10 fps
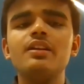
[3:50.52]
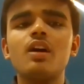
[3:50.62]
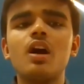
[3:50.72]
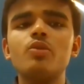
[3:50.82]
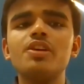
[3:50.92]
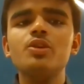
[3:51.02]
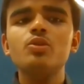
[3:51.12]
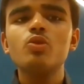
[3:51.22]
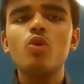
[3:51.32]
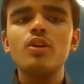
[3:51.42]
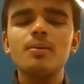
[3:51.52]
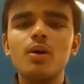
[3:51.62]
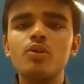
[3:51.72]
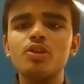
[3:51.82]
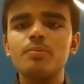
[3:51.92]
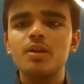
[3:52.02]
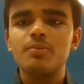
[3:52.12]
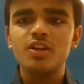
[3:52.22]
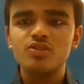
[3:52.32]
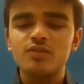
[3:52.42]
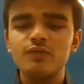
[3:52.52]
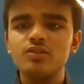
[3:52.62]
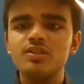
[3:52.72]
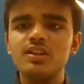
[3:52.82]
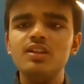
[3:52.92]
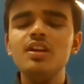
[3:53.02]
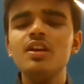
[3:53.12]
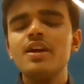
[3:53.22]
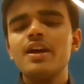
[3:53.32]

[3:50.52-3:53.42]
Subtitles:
And how did you go on about your preparation for JEE?